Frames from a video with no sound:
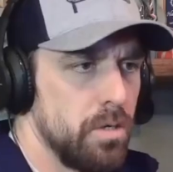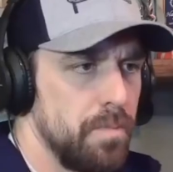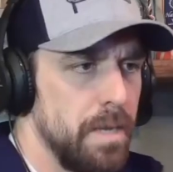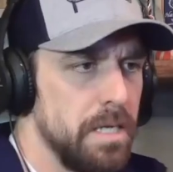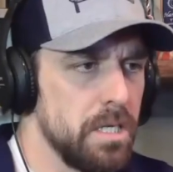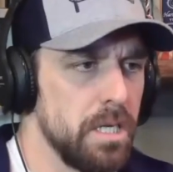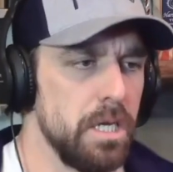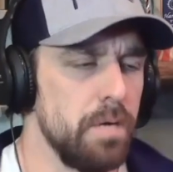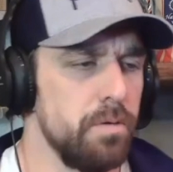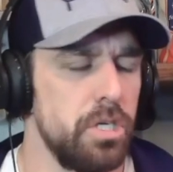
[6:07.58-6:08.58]

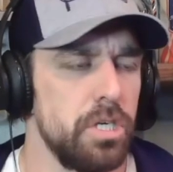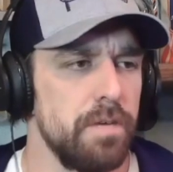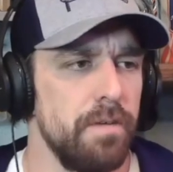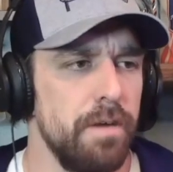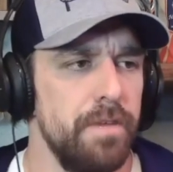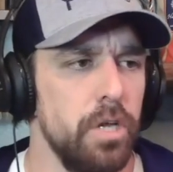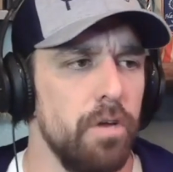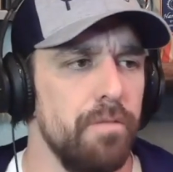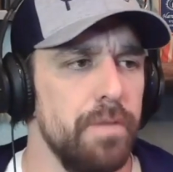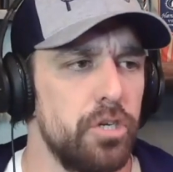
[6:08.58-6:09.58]
it was just a video
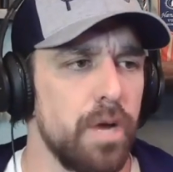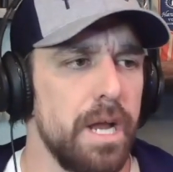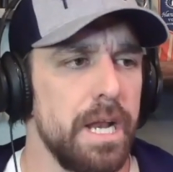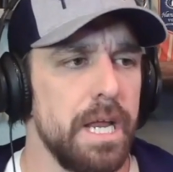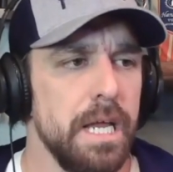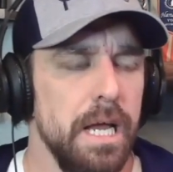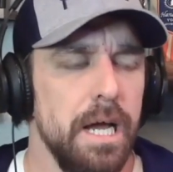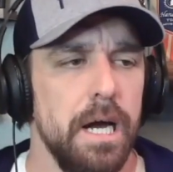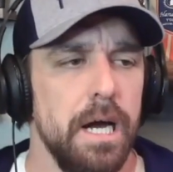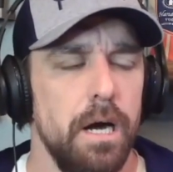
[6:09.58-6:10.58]
of me training
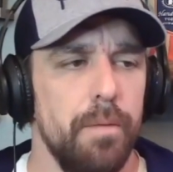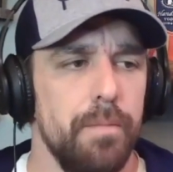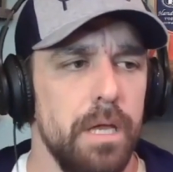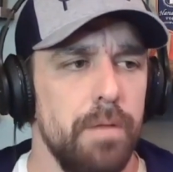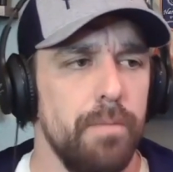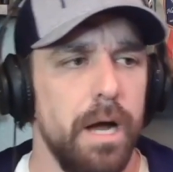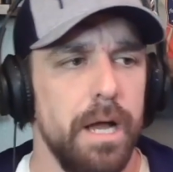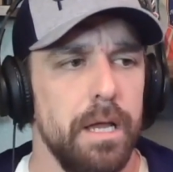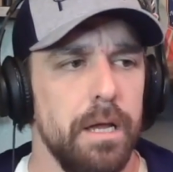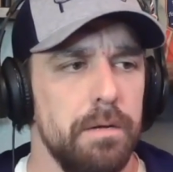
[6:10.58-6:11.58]

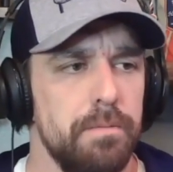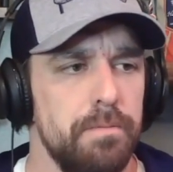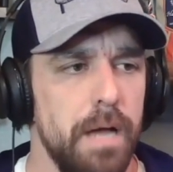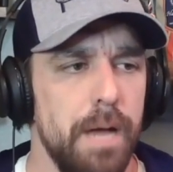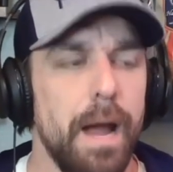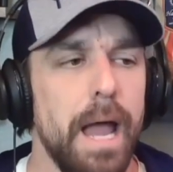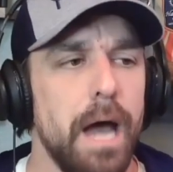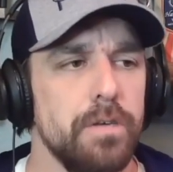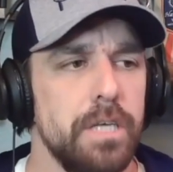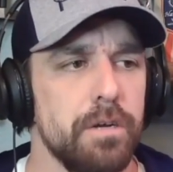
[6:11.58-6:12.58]
at my
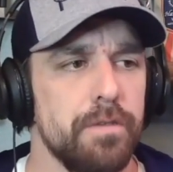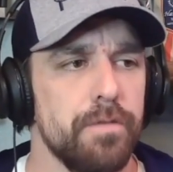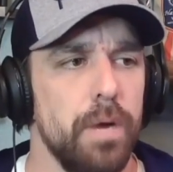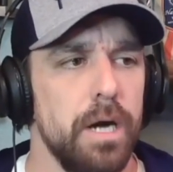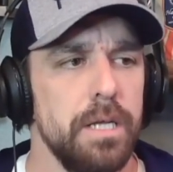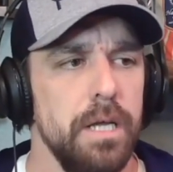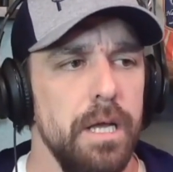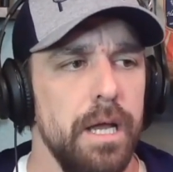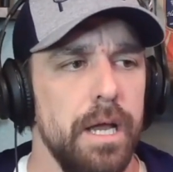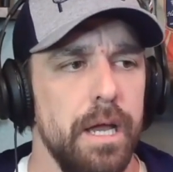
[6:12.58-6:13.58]
house here in Vermont,
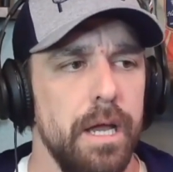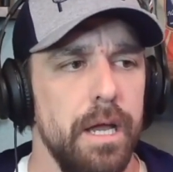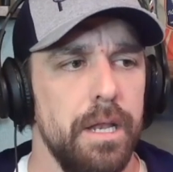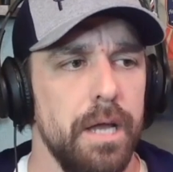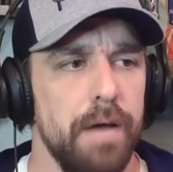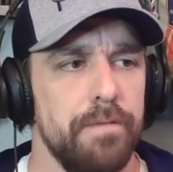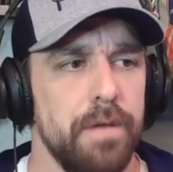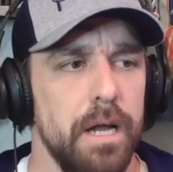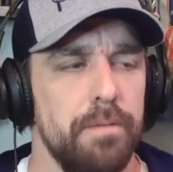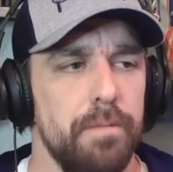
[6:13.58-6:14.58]
and I've
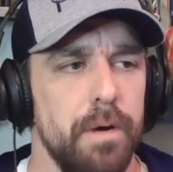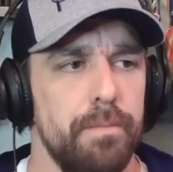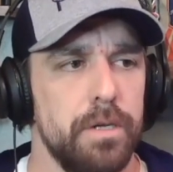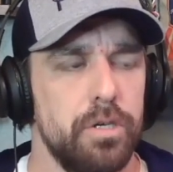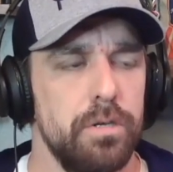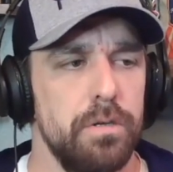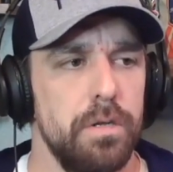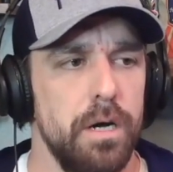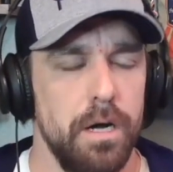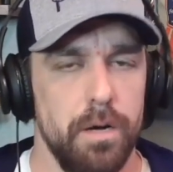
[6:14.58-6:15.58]
got
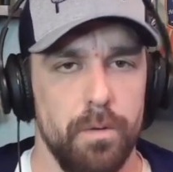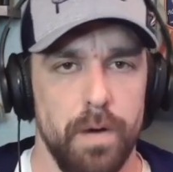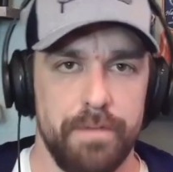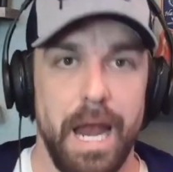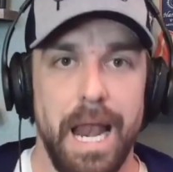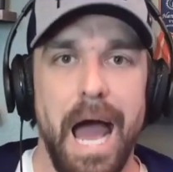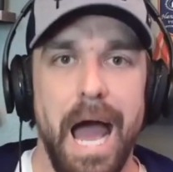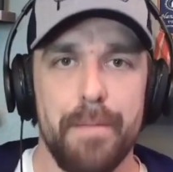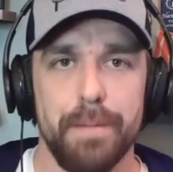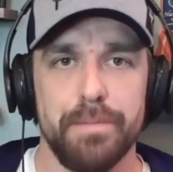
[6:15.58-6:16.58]
I've got an
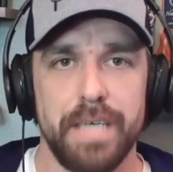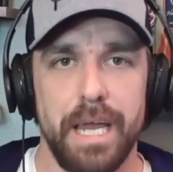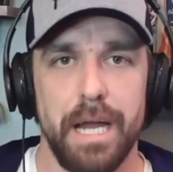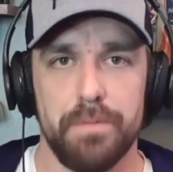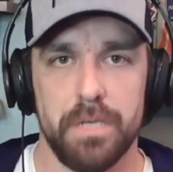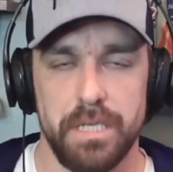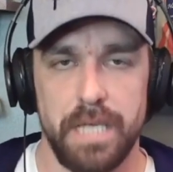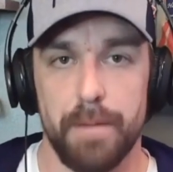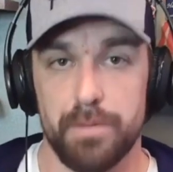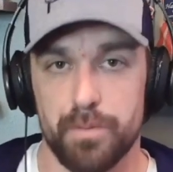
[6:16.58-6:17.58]
I-beam set up
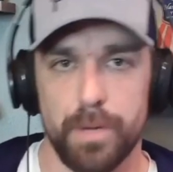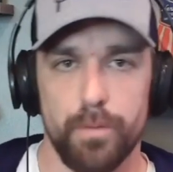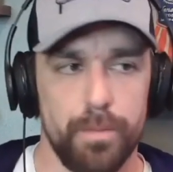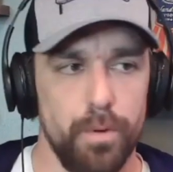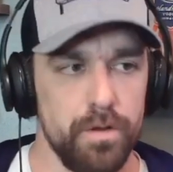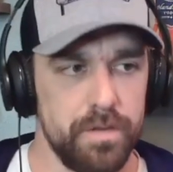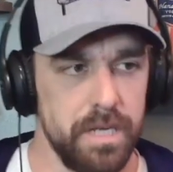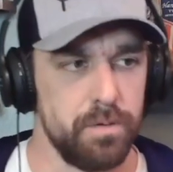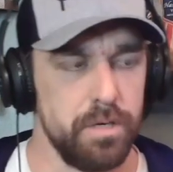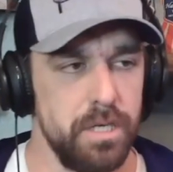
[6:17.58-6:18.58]
springboard poles. So
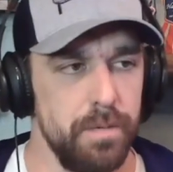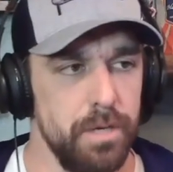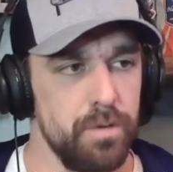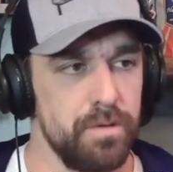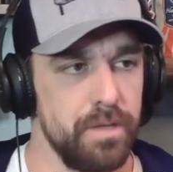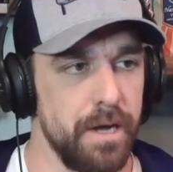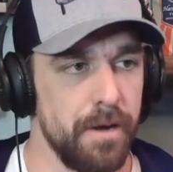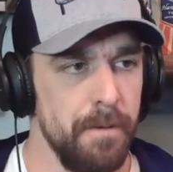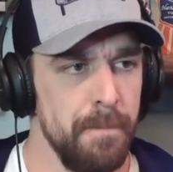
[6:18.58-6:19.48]
that's what you see me using there.